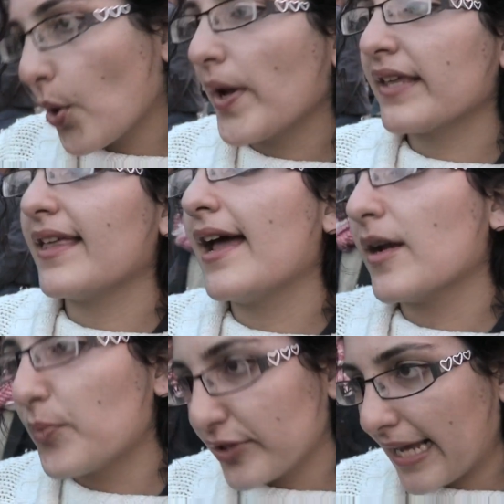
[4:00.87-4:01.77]
going
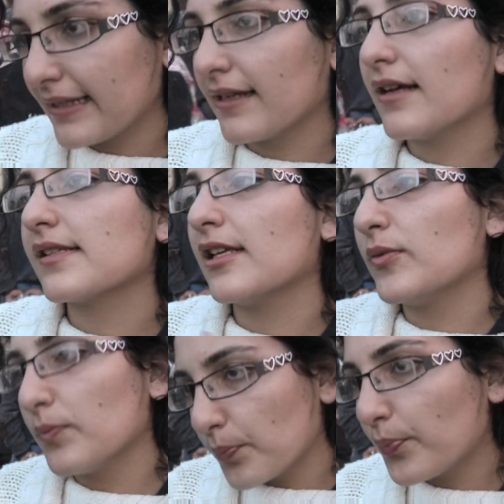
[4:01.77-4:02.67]
there and protecting us
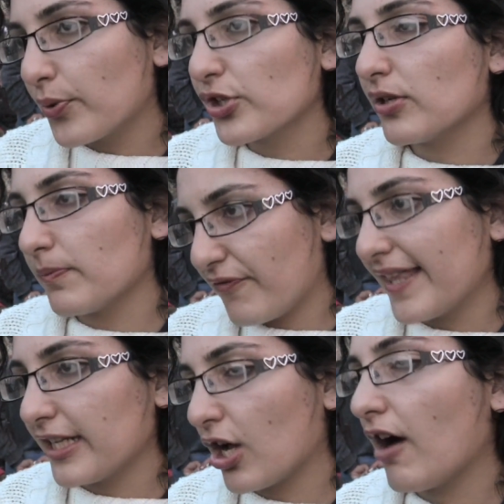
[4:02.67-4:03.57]
and
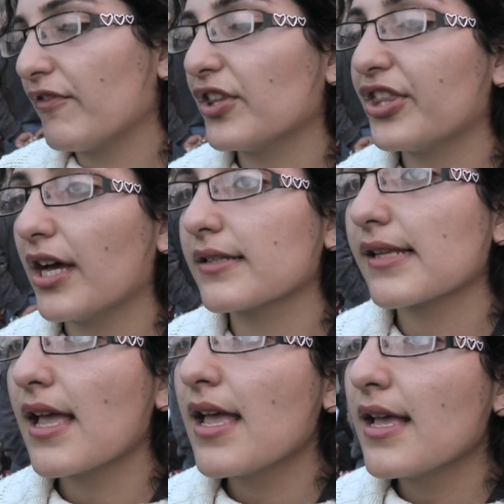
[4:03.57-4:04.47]
fending off the thugs.
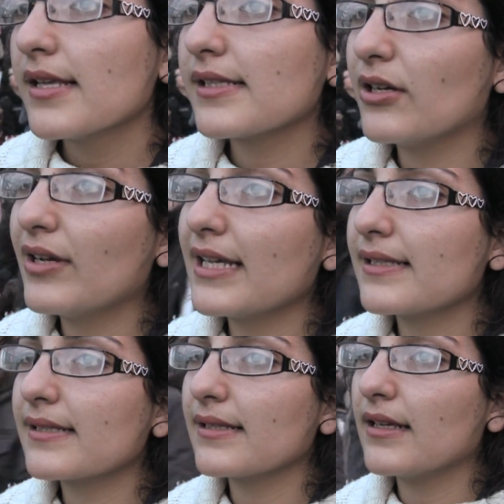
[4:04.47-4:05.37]
So
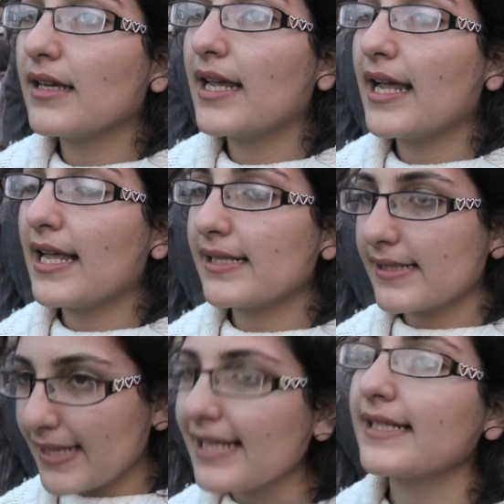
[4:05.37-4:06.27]

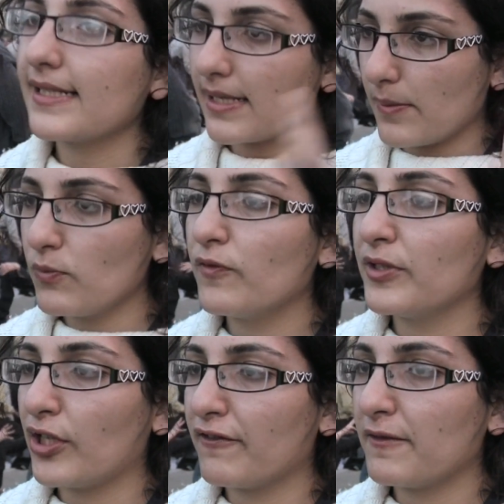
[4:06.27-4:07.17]
yes, it's a
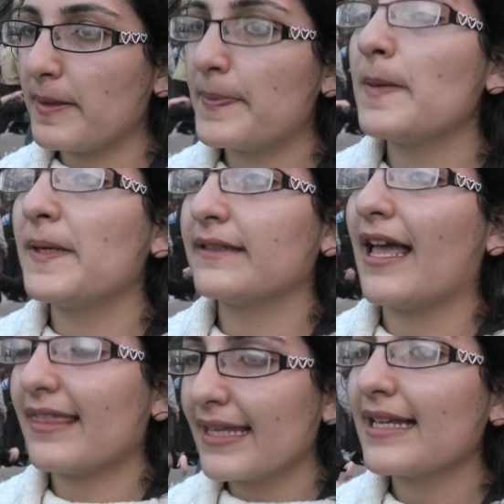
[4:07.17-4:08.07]
movement of the people, but
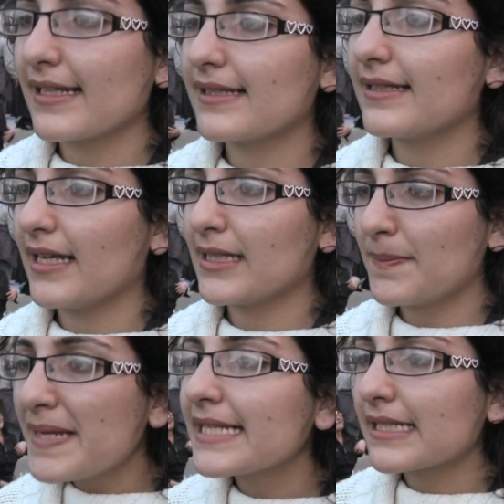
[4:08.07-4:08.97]
I think it
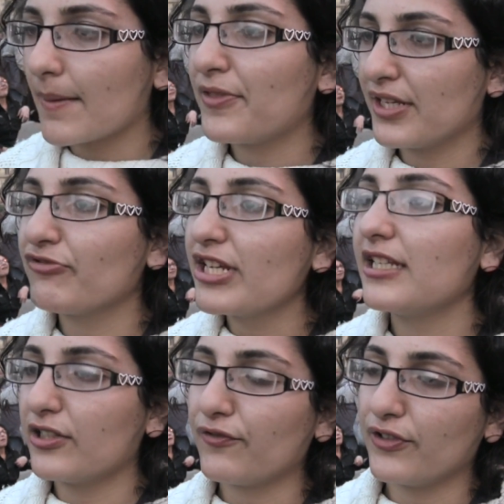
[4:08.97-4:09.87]
means something
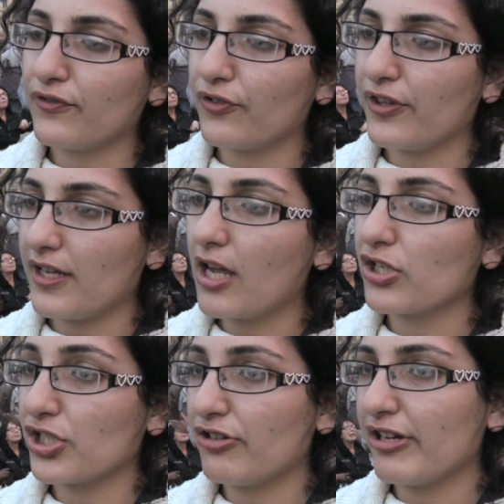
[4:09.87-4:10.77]
really different for the
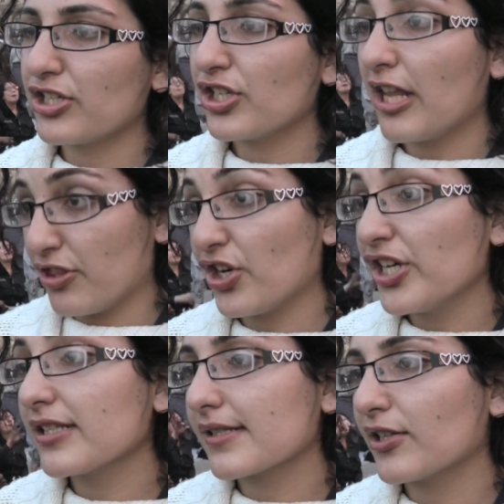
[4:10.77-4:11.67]
young generation and the
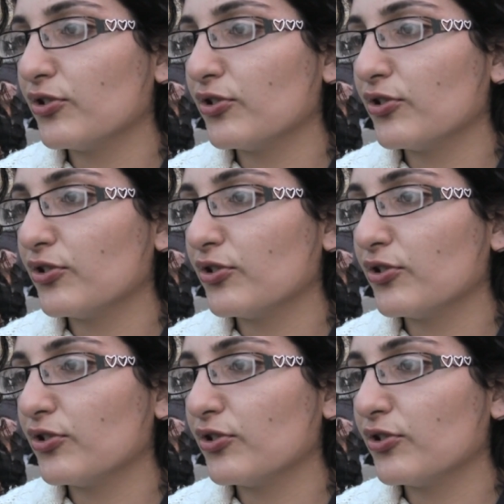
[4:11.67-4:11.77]
girls